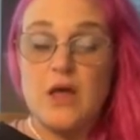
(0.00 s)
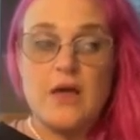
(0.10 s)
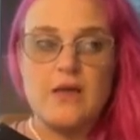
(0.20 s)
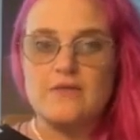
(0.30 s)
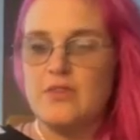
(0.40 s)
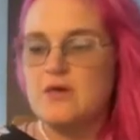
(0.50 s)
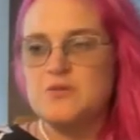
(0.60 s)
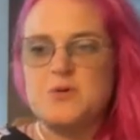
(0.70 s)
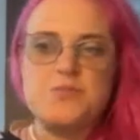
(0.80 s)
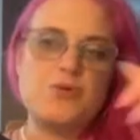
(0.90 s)
and unless
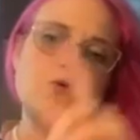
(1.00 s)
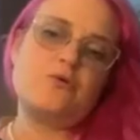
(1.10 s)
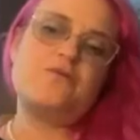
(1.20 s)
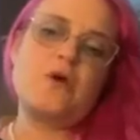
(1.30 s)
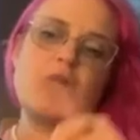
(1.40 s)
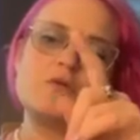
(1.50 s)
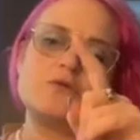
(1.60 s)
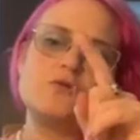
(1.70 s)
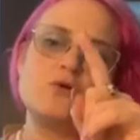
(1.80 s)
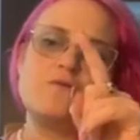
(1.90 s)
people are your
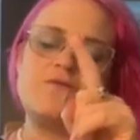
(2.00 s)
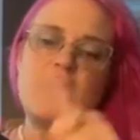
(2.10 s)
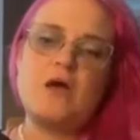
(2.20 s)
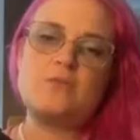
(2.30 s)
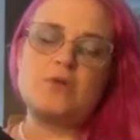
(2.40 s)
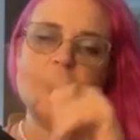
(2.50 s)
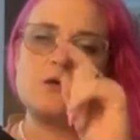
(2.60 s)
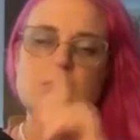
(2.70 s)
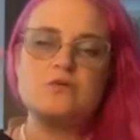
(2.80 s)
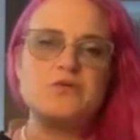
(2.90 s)
friends, your family,
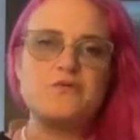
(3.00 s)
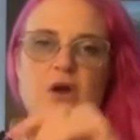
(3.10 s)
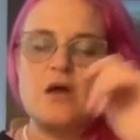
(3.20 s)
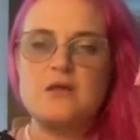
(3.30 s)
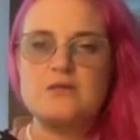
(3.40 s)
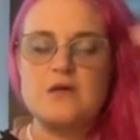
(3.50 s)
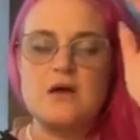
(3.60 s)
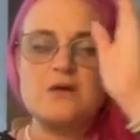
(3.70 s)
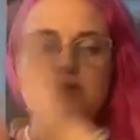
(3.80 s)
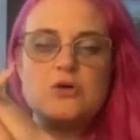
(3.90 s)
close friends,
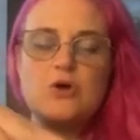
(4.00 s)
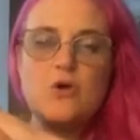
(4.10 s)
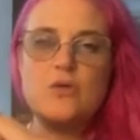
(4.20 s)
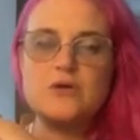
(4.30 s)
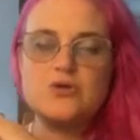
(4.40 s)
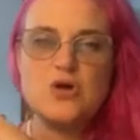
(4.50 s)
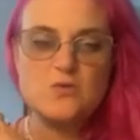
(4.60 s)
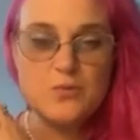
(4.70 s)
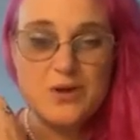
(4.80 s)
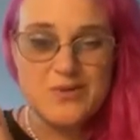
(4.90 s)
like, you know, like the
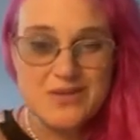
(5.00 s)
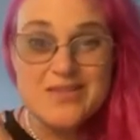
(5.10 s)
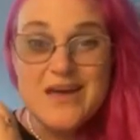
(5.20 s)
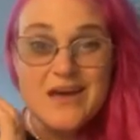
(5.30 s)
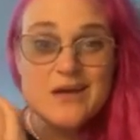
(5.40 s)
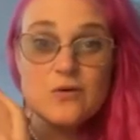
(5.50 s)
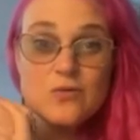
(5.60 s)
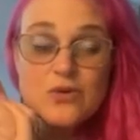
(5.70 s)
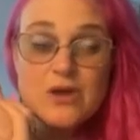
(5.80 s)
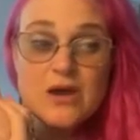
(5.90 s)
general public, they don't
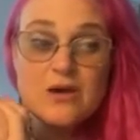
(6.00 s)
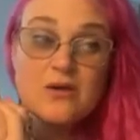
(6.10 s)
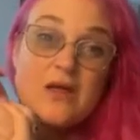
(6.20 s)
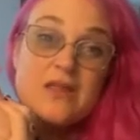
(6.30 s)
really care.